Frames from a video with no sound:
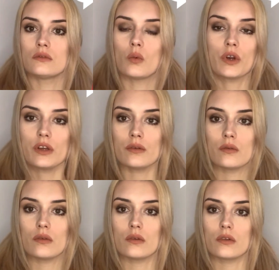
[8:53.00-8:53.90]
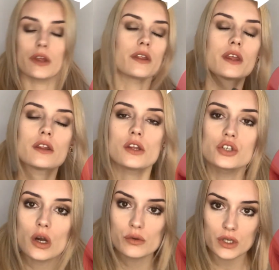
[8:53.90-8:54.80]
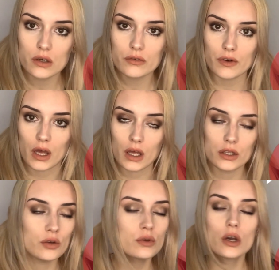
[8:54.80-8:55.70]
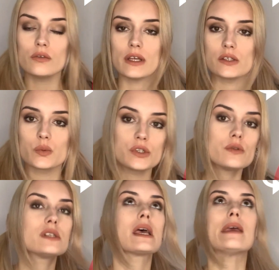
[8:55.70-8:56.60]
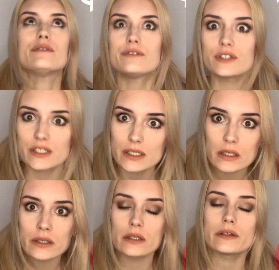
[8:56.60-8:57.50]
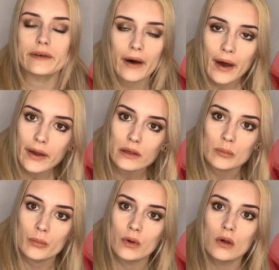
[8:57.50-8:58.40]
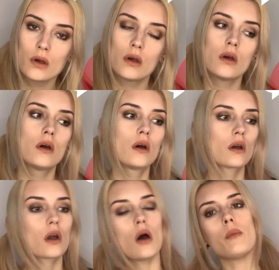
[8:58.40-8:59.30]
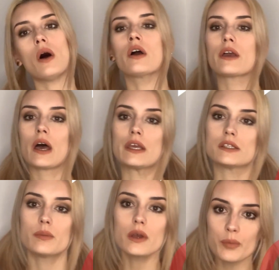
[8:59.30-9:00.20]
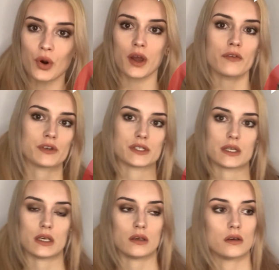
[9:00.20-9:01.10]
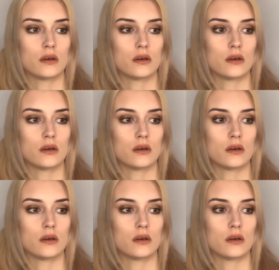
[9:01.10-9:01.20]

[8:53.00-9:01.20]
What are you? The show's over. You know this. We do this every single time. Come on, guys. A bit of privacy.